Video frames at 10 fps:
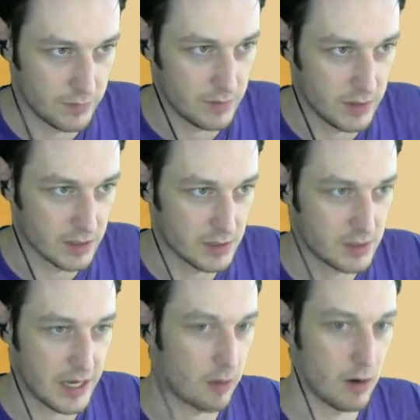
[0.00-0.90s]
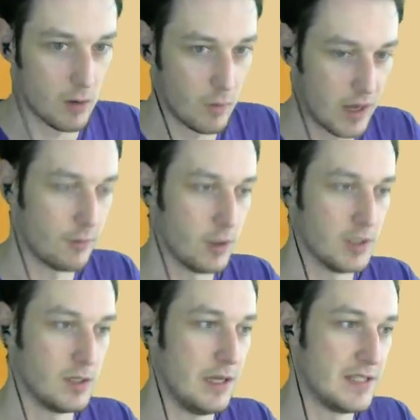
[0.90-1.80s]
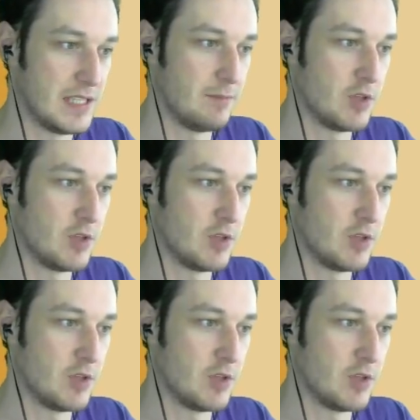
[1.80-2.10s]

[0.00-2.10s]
just Sarah or whatever in the same turn